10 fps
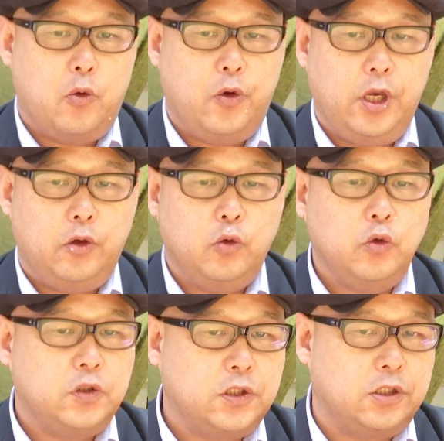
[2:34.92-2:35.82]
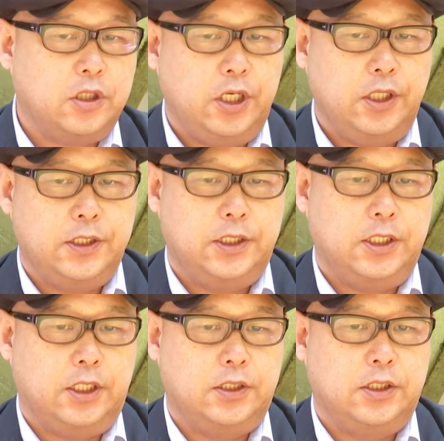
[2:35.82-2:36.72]
We would say
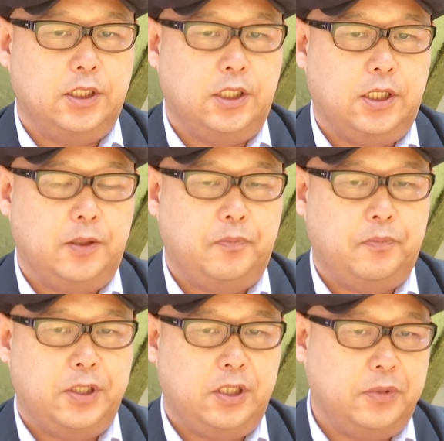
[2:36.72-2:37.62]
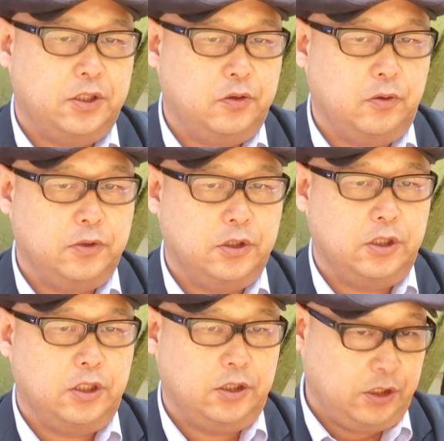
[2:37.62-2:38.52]
that the purpose
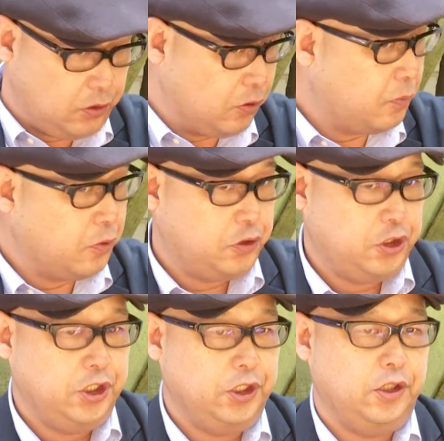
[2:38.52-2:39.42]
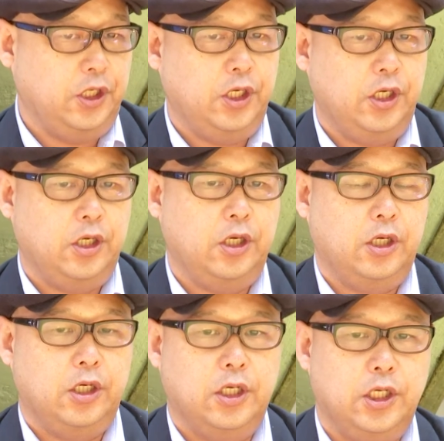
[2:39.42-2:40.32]
of this opportunity
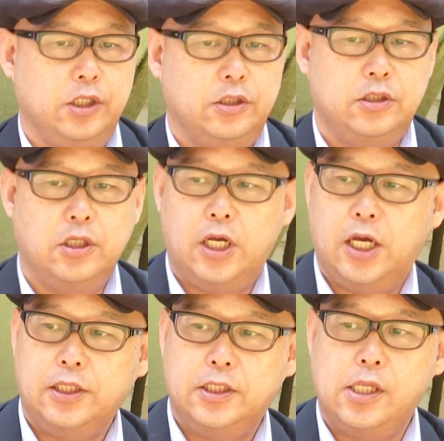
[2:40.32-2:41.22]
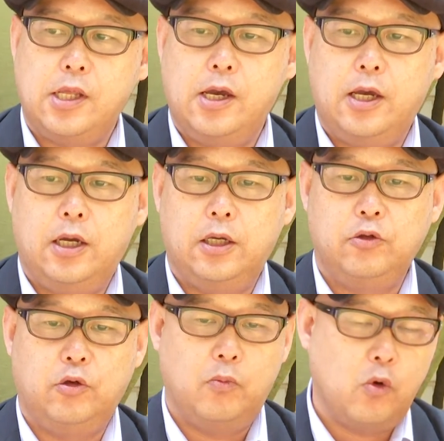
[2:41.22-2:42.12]
is that
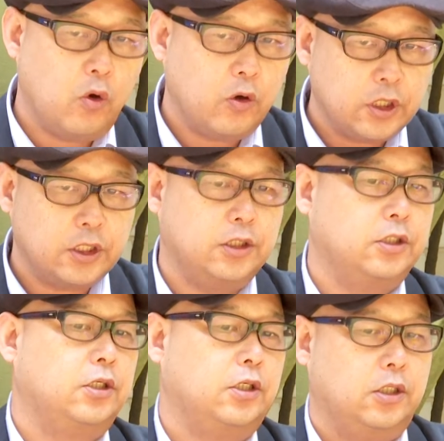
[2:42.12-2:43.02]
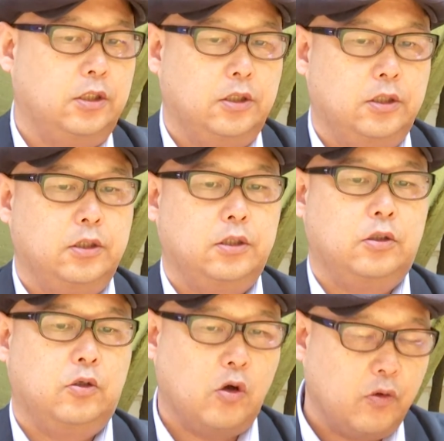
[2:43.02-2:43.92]
more
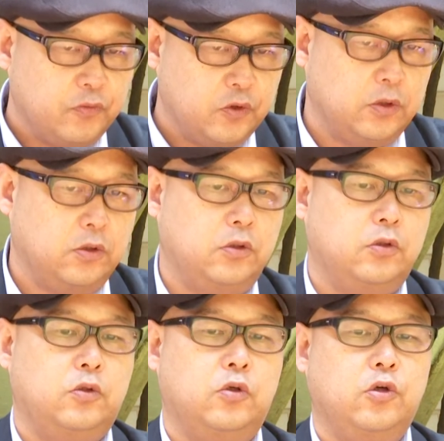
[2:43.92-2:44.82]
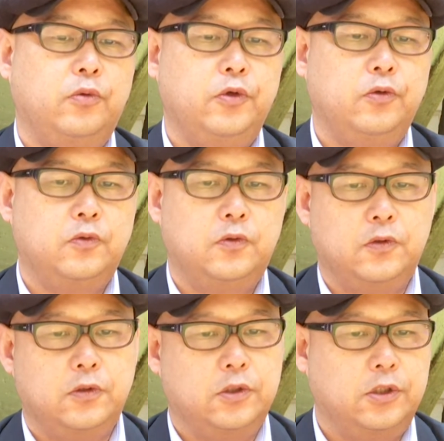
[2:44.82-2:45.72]
contribute
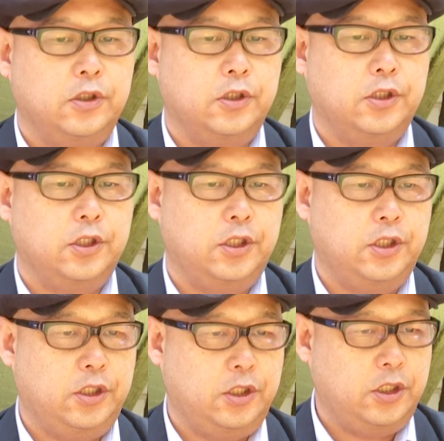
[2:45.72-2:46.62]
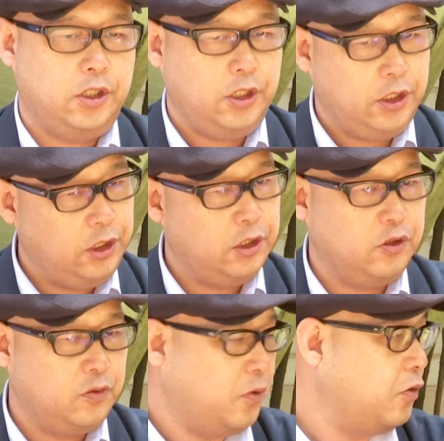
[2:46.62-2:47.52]
the
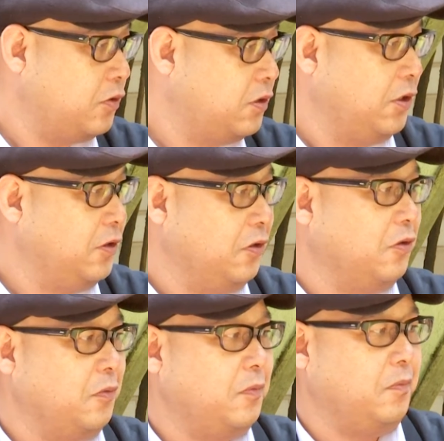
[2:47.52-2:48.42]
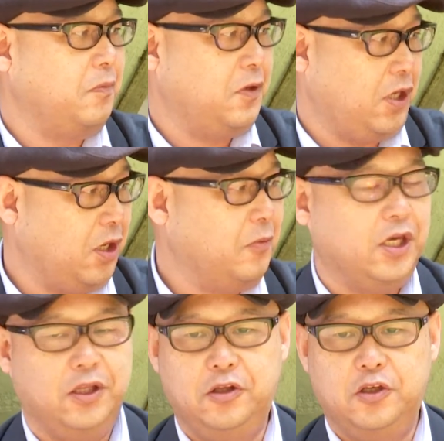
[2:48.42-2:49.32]
Kenyan sports team
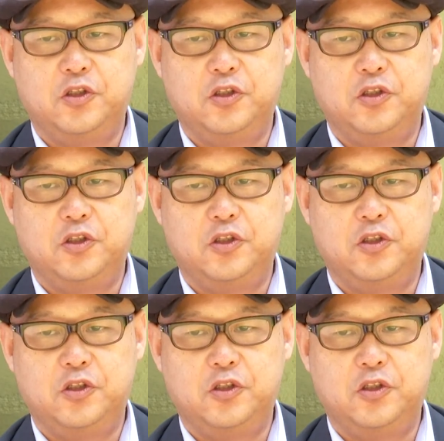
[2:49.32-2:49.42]
and